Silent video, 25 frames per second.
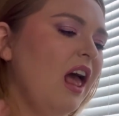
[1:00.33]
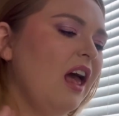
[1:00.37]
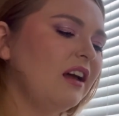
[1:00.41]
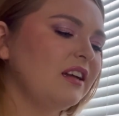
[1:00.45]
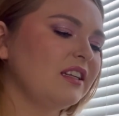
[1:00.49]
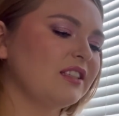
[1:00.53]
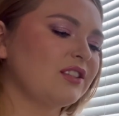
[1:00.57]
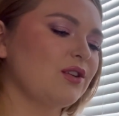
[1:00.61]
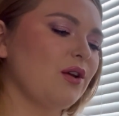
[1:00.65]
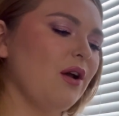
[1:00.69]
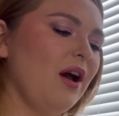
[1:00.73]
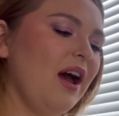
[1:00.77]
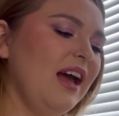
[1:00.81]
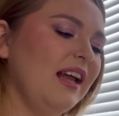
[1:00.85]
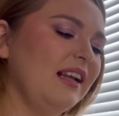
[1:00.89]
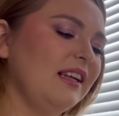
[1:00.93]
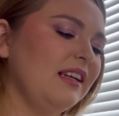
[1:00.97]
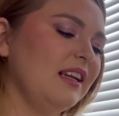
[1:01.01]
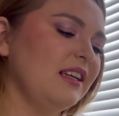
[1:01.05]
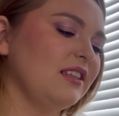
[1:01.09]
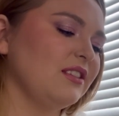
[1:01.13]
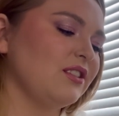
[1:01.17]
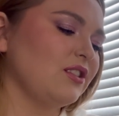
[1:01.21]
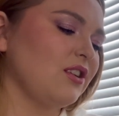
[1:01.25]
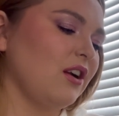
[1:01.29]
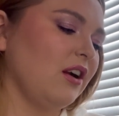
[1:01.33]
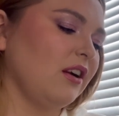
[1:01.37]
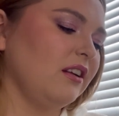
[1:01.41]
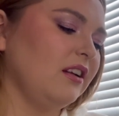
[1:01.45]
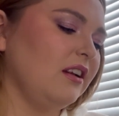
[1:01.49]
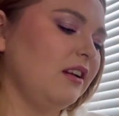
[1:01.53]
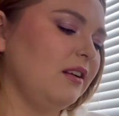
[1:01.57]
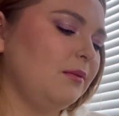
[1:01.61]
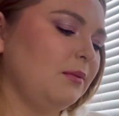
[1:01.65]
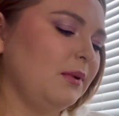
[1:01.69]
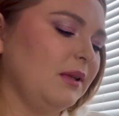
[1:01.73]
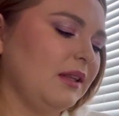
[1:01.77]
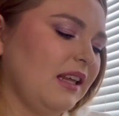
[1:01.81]
let's go ahead and get
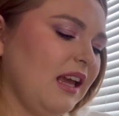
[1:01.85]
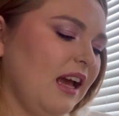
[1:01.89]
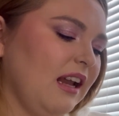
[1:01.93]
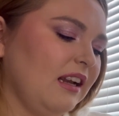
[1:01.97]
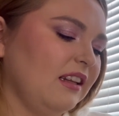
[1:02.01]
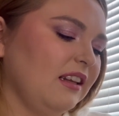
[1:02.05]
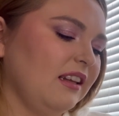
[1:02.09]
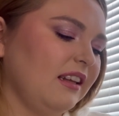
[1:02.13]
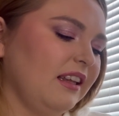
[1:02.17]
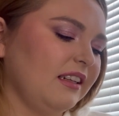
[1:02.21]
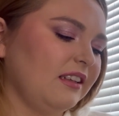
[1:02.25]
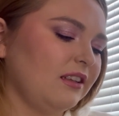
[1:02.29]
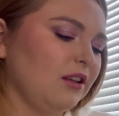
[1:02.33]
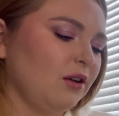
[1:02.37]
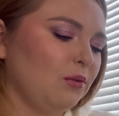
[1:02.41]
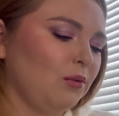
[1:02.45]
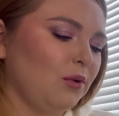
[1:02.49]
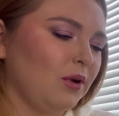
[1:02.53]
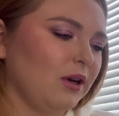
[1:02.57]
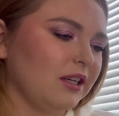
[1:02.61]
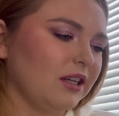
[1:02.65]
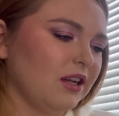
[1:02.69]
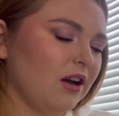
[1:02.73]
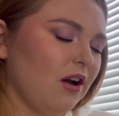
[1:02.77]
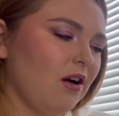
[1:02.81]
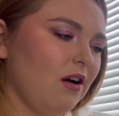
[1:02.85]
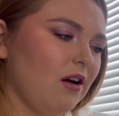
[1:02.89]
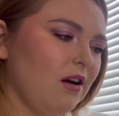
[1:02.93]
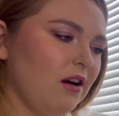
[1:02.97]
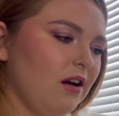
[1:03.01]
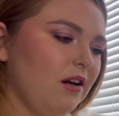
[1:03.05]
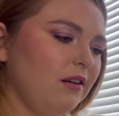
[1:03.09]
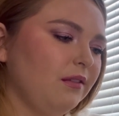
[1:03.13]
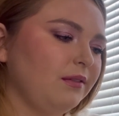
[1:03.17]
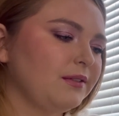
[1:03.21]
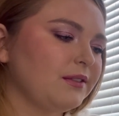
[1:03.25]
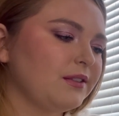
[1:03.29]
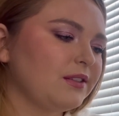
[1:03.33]
started with kind of like the
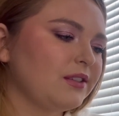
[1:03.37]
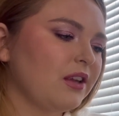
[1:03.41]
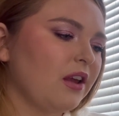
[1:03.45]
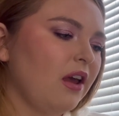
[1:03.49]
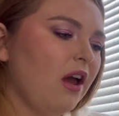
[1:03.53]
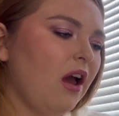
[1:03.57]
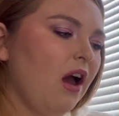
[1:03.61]
one-offs.